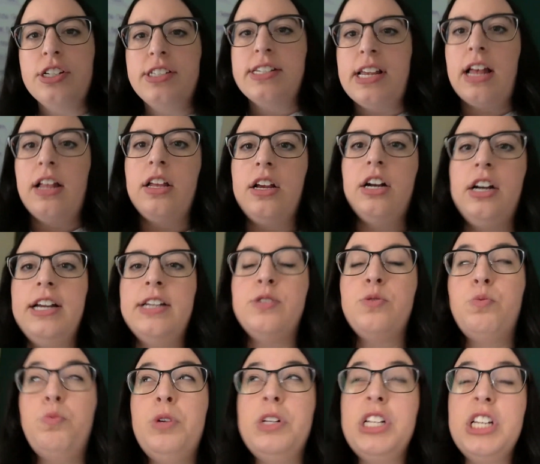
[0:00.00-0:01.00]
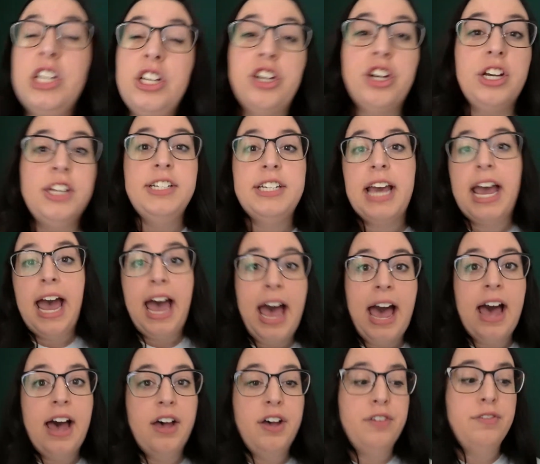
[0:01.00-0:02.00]
seller is really good to
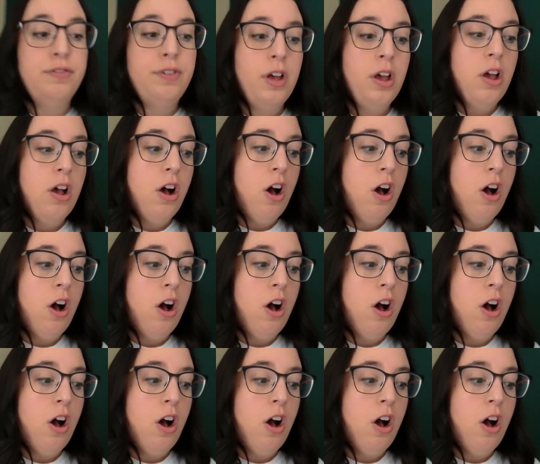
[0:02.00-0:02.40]
have